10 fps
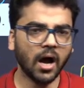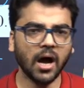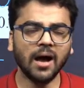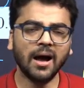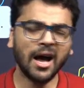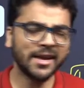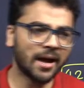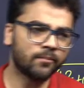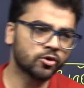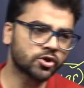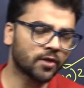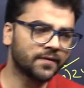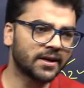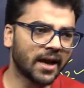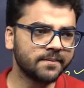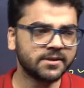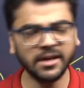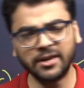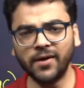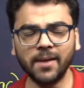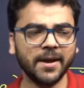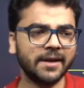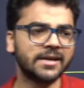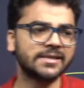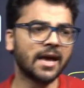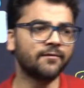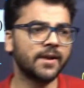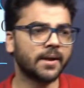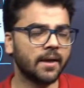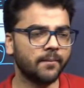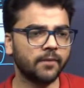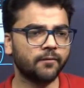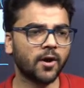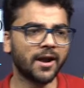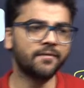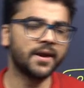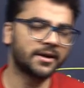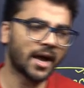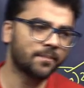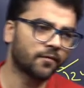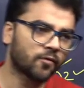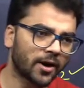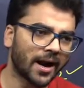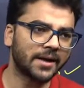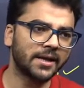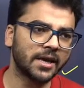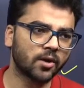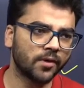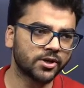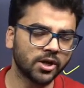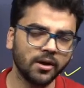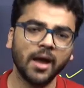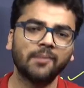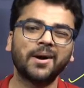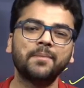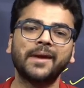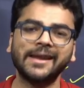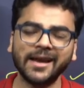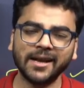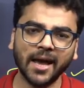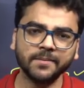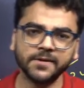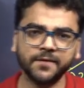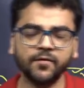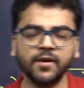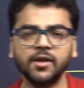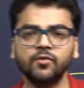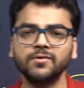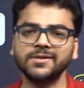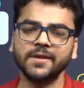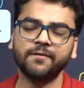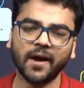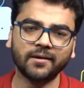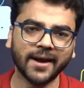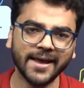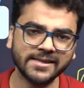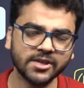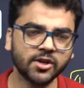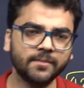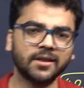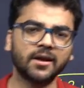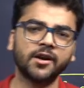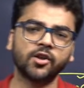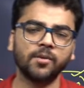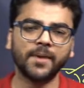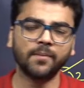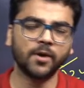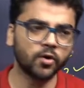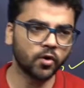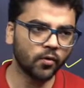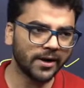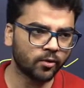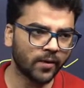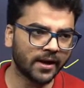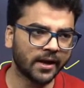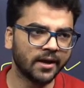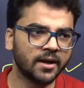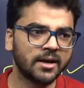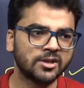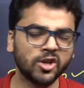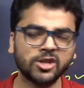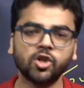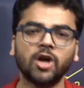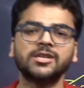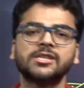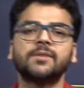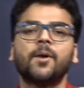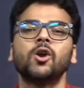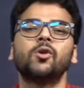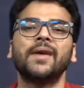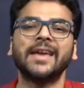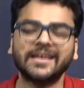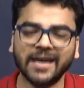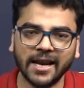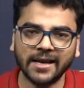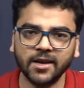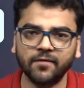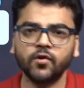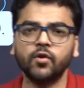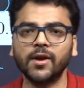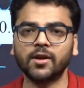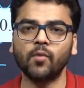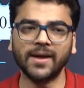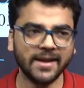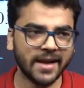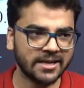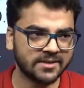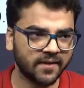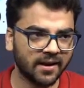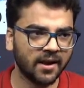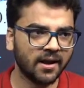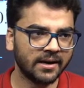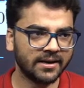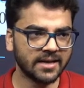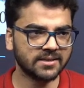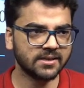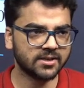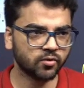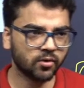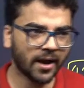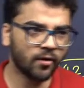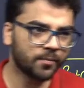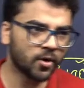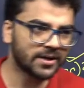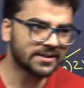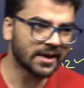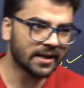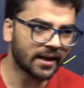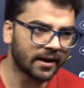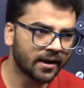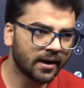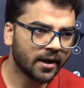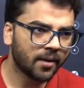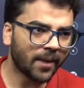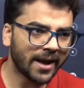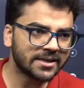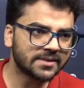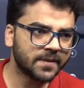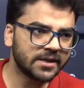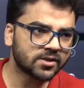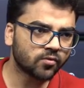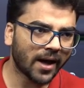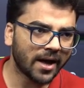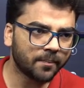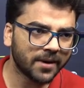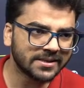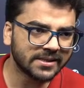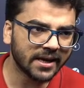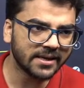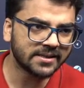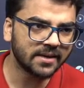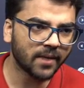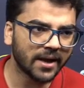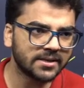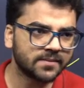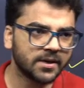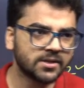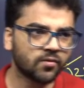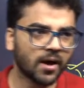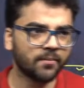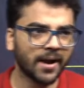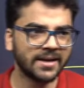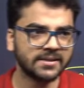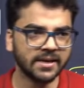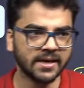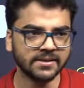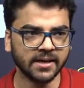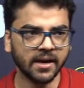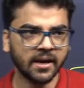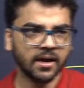Aha, yeah, most of the times it will be, it is applicable for every type of quadratic equation, but many a times if you will use the factorization method, you will be able to do it quickly. So it's not just about doing it correctly, you have to do it quickly as well. Dazzle soul, I hope you understand that. Minus b square plus ac minus b square minus ac.